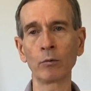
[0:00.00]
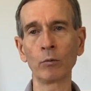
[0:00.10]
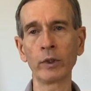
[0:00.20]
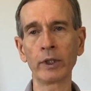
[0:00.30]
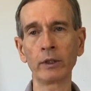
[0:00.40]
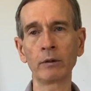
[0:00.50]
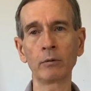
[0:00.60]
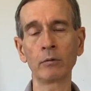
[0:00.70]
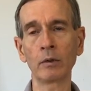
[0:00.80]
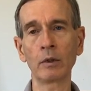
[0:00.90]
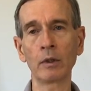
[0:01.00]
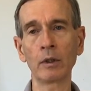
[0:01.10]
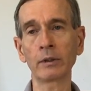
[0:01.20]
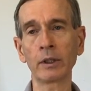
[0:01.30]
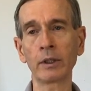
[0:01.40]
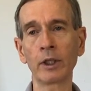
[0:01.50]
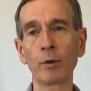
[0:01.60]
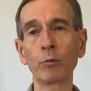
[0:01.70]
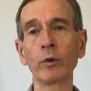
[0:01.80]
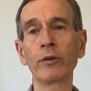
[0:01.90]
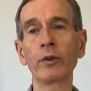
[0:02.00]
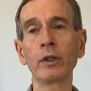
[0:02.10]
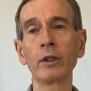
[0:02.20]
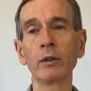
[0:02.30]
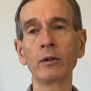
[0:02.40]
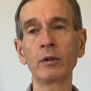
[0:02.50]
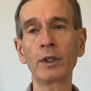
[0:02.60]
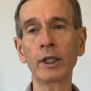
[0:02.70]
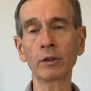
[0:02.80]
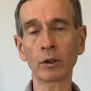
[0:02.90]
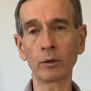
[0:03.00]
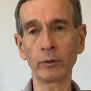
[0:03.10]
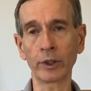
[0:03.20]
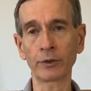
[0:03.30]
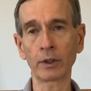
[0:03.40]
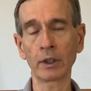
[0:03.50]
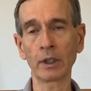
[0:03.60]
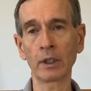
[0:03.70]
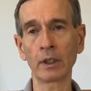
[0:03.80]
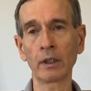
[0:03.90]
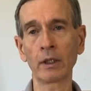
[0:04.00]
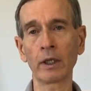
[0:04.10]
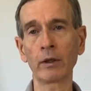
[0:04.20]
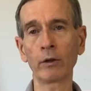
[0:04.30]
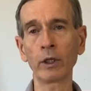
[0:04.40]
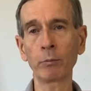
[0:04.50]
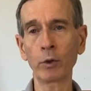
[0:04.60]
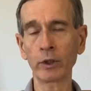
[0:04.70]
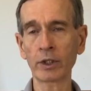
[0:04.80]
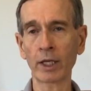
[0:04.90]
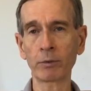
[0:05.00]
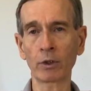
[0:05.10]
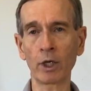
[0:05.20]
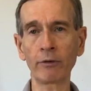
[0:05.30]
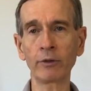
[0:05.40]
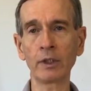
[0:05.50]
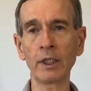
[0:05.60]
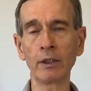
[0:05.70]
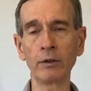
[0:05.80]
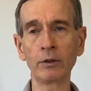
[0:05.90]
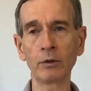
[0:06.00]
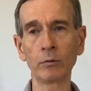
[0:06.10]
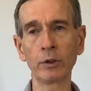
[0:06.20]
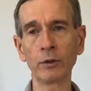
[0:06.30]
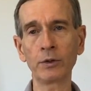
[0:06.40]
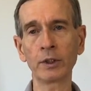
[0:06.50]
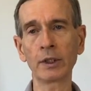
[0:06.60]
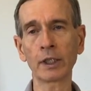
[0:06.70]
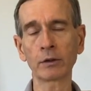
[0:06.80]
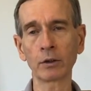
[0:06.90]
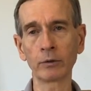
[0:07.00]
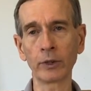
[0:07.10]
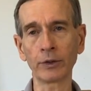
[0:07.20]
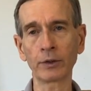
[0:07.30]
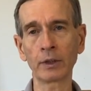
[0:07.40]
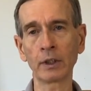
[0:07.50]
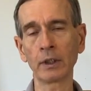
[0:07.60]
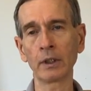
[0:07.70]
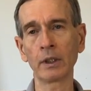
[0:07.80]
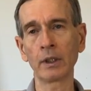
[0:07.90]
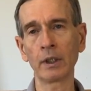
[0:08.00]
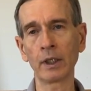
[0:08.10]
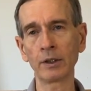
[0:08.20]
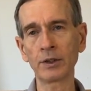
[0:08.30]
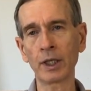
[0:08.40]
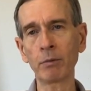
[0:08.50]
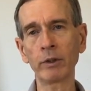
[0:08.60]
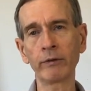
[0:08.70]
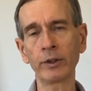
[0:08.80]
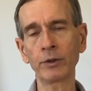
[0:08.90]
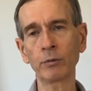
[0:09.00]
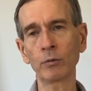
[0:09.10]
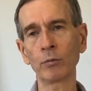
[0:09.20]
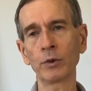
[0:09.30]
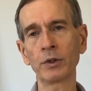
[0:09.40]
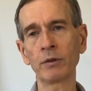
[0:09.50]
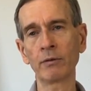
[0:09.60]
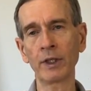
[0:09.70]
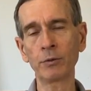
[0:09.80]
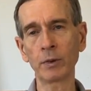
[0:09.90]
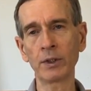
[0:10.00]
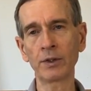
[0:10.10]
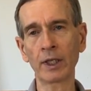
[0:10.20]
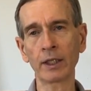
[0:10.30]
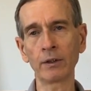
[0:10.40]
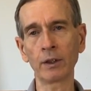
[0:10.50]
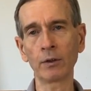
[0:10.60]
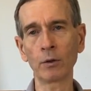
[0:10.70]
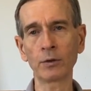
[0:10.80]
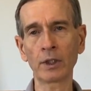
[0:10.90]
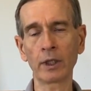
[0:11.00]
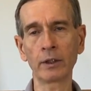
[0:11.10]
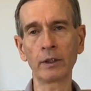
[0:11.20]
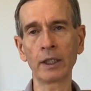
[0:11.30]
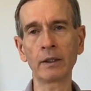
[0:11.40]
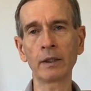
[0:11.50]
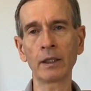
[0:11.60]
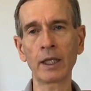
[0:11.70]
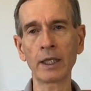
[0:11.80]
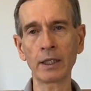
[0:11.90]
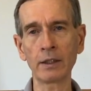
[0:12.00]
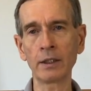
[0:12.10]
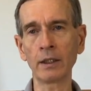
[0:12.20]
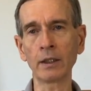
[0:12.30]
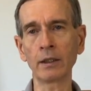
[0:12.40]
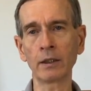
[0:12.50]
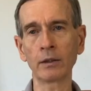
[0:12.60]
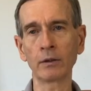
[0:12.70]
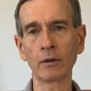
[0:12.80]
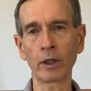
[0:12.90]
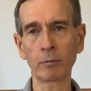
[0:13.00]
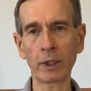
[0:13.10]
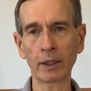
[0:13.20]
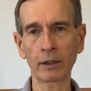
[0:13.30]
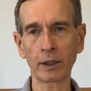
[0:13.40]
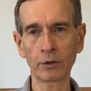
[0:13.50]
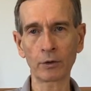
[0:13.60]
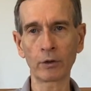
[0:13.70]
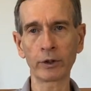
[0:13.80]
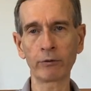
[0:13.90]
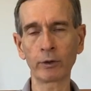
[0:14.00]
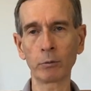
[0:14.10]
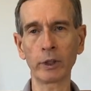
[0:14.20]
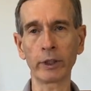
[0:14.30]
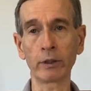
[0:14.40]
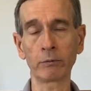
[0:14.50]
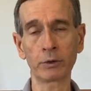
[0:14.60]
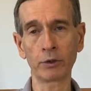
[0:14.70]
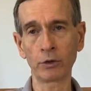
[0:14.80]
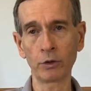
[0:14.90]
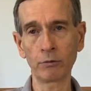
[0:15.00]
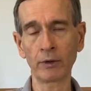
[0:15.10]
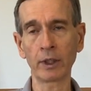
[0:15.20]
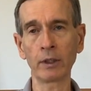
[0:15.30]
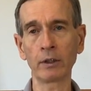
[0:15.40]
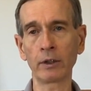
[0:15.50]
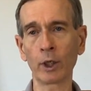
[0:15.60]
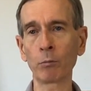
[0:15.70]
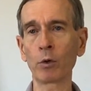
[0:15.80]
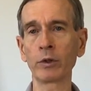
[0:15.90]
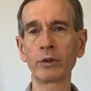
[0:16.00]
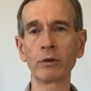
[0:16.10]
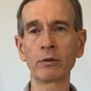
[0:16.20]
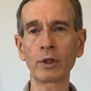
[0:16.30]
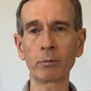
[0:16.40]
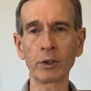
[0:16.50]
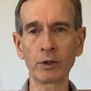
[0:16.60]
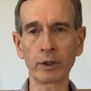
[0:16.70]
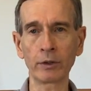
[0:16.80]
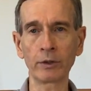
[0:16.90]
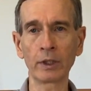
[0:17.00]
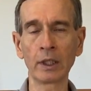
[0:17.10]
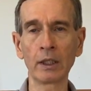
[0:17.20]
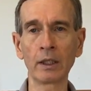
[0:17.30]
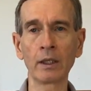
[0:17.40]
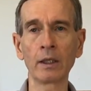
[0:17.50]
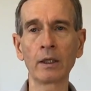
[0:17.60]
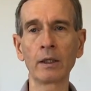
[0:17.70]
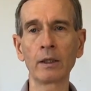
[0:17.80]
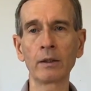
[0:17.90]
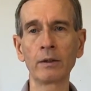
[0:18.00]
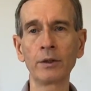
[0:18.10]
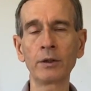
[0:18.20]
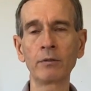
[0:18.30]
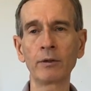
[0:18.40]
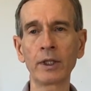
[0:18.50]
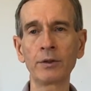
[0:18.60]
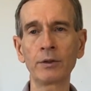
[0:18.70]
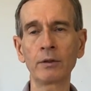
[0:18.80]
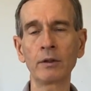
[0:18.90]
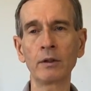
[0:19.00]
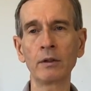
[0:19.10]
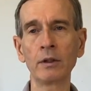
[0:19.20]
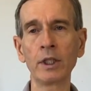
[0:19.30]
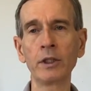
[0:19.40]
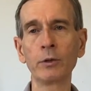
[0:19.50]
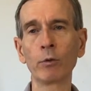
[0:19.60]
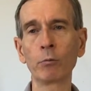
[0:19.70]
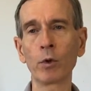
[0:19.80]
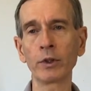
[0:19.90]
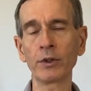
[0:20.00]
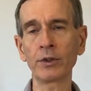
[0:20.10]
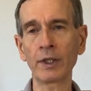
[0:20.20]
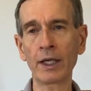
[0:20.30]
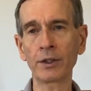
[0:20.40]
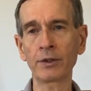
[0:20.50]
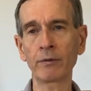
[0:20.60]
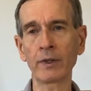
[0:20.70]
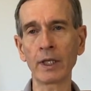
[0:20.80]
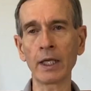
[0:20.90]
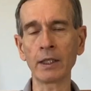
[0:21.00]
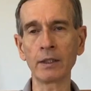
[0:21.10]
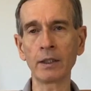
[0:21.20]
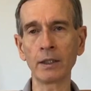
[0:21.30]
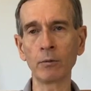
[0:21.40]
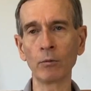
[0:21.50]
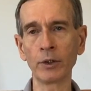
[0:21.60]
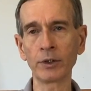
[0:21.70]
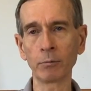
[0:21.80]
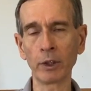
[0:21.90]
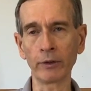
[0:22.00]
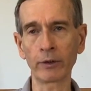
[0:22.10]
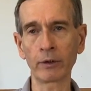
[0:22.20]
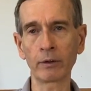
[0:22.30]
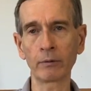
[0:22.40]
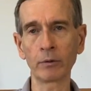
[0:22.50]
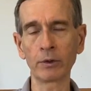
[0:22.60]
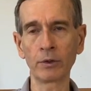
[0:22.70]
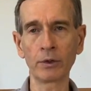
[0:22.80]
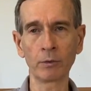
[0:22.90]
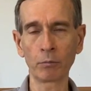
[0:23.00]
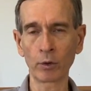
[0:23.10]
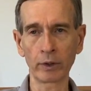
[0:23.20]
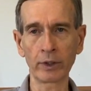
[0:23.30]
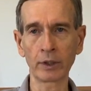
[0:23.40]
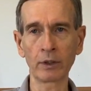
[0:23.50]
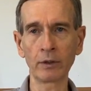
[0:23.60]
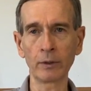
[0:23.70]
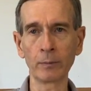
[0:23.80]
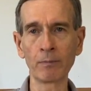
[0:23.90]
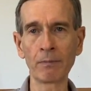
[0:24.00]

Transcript: We then help with the technical risk. Early prototypes are often needed to reduce the technical risk. An example of this was a device we designed that goes on an AED, an automatic external defibrillator, such as you find in airports and shopping centers. This device needed to report the status of the AED once a month, which is an important thing to do.